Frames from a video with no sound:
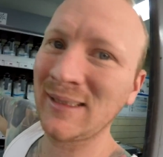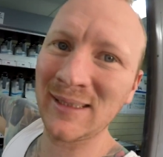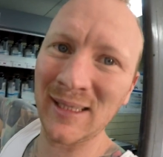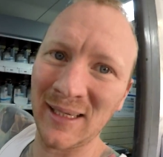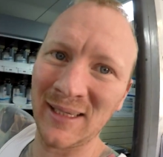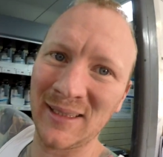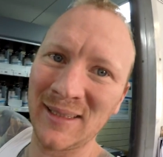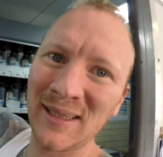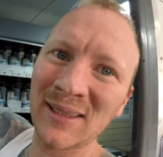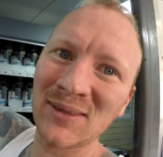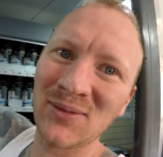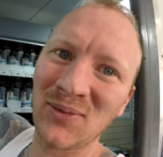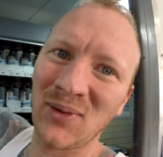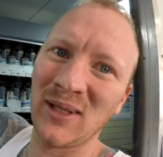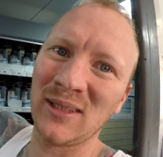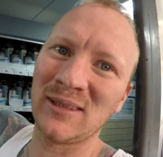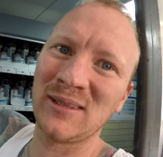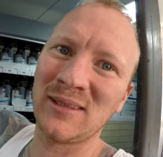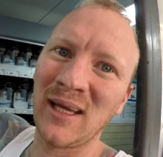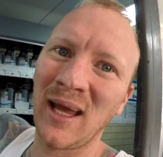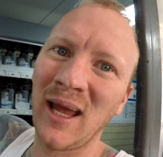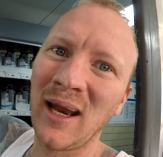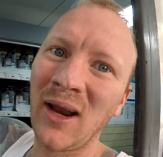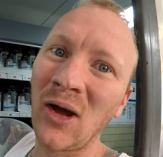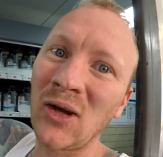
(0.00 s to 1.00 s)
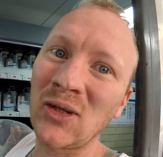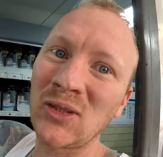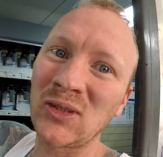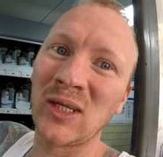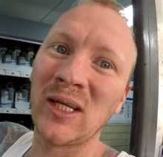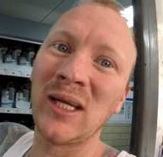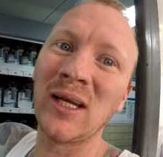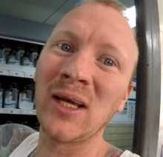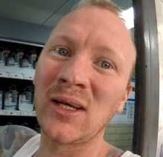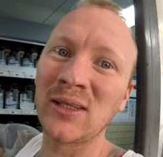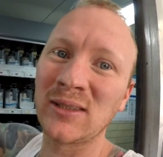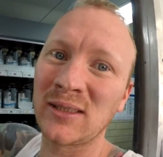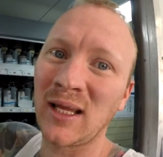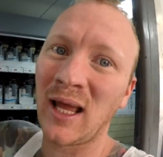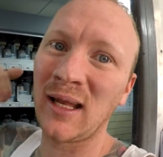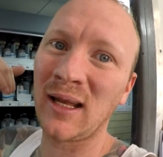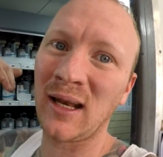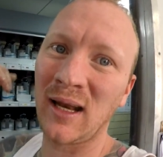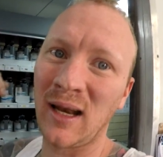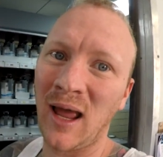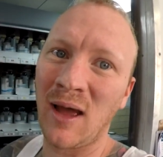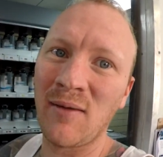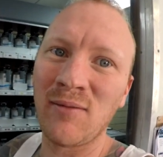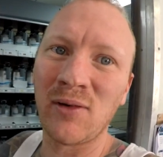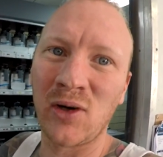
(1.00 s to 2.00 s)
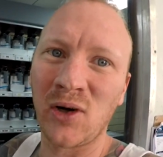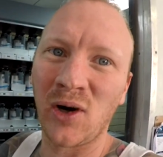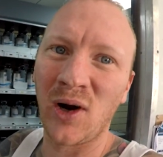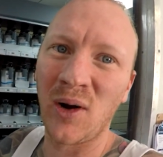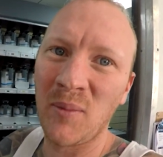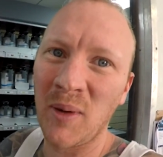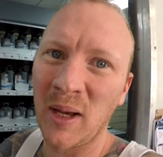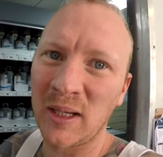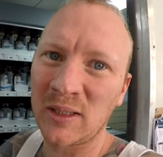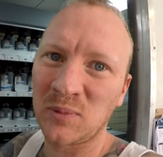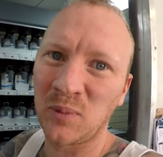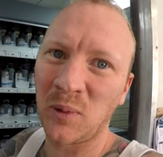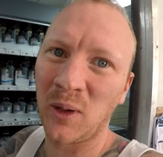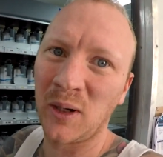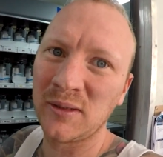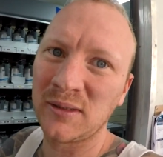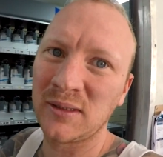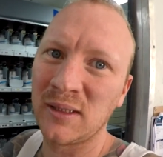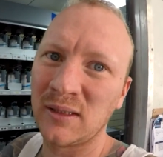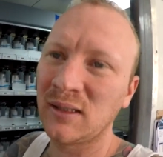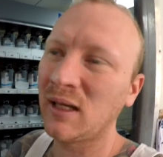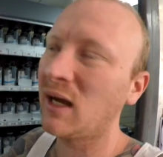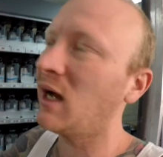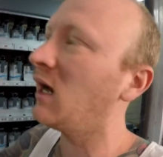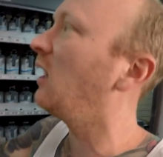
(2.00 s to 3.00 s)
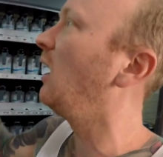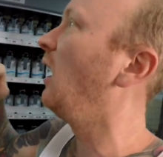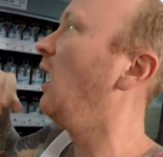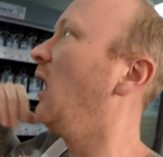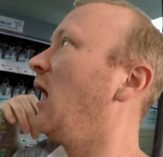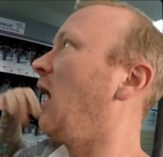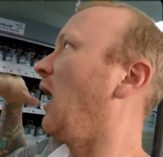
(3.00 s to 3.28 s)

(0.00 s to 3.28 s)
tinters, with a Standox tinter, because they didn't have a Chromax Pro tinter,